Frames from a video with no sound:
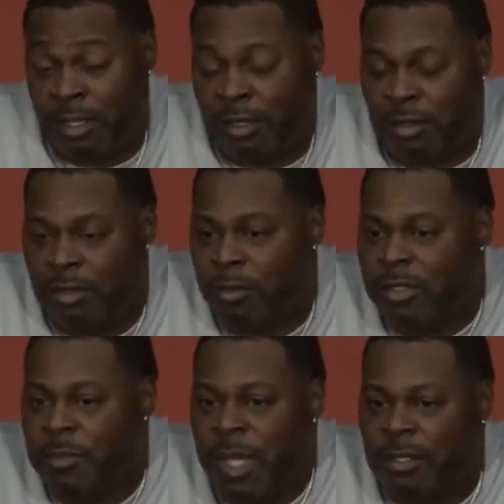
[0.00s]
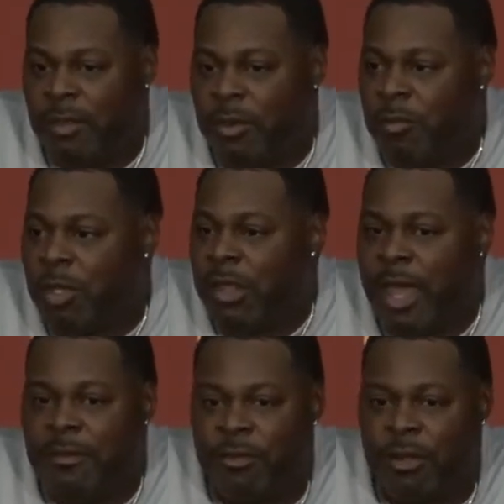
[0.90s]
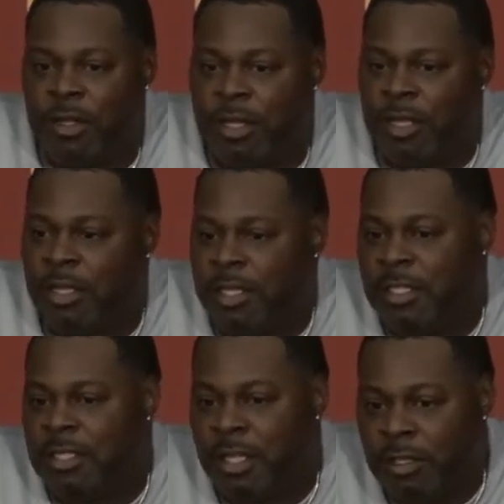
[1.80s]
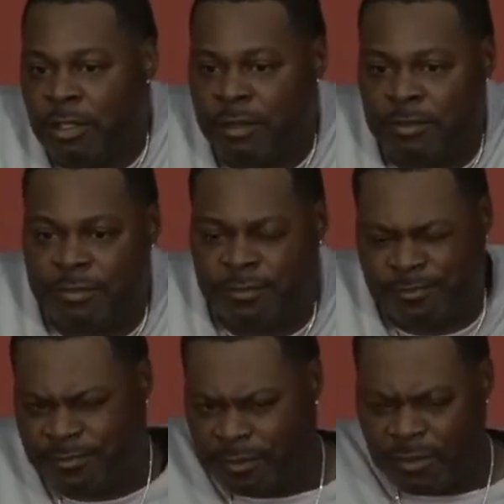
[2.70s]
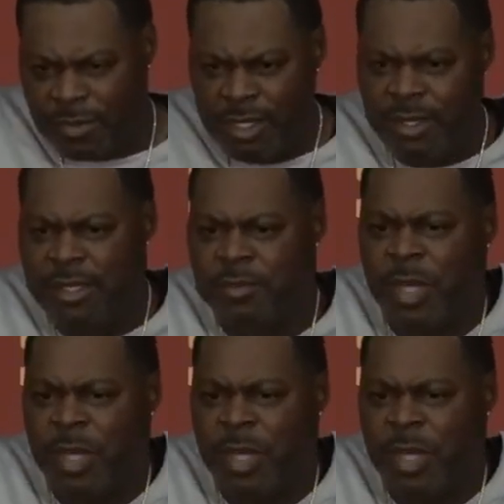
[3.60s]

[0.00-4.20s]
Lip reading: you know, the respect that we both have for each other as